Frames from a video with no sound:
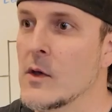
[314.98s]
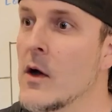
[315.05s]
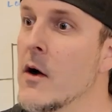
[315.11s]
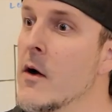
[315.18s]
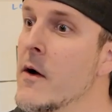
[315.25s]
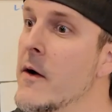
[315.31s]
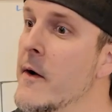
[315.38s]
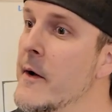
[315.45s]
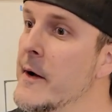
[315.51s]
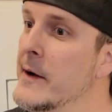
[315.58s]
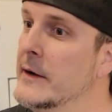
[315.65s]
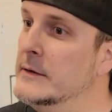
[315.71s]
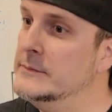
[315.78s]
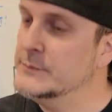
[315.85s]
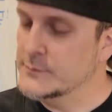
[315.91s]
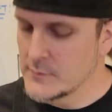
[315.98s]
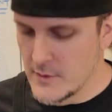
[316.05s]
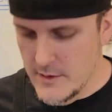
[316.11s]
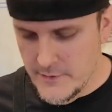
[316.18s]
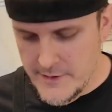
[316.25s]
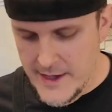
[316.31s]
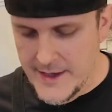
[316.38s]
Oh,
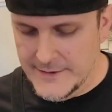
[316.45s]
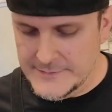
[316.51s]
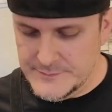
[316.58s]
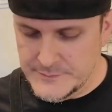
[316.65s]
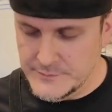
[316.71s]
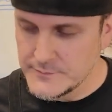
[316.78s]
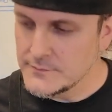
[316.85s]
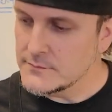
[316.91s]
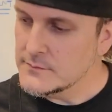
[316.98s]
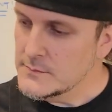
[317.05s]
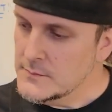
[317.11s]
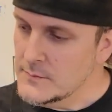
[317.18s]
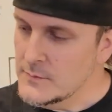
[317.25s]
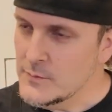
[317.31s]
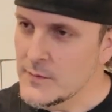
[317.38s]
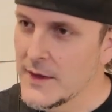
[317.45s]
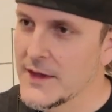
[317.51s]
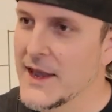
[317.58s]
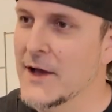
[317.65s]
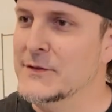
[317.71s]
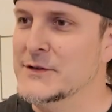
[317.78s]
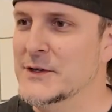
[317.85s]
okay.
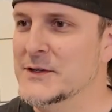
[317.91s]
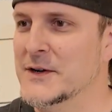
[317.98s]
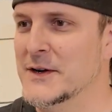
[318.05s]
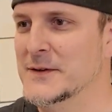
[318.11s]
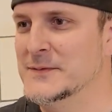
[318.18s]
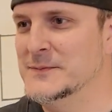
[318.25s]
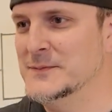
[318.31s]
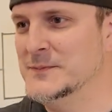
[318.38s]
Now it's your turn.